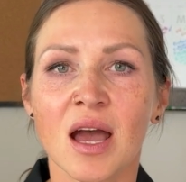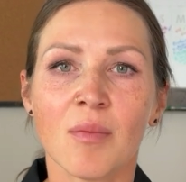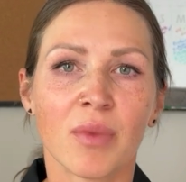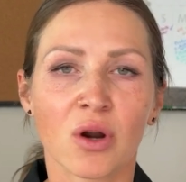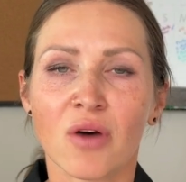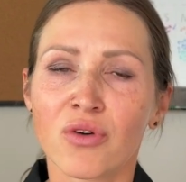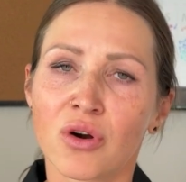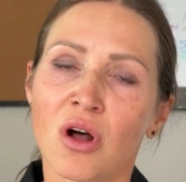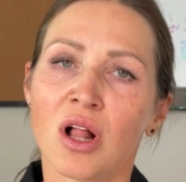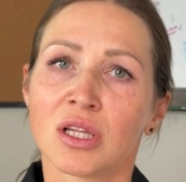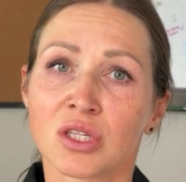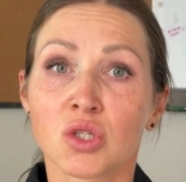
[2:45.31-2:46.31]
But
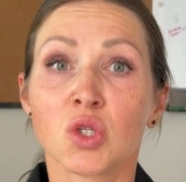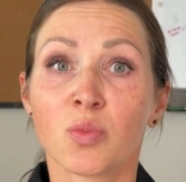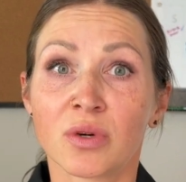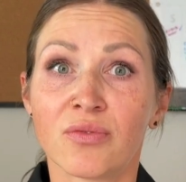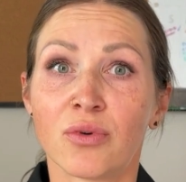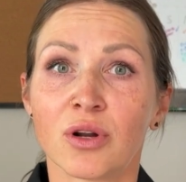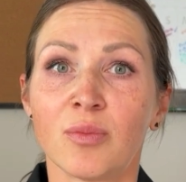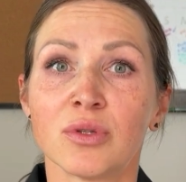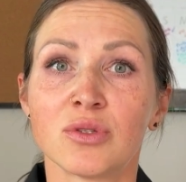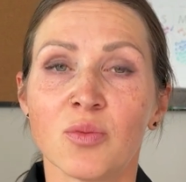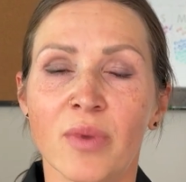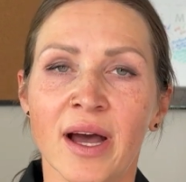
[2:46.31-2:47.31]
overall, it's super affordable
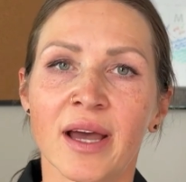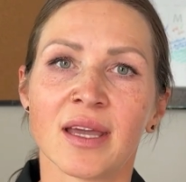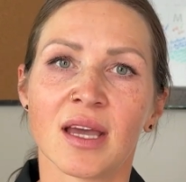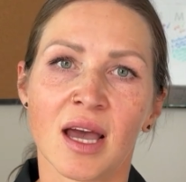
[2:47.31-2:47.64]
to buy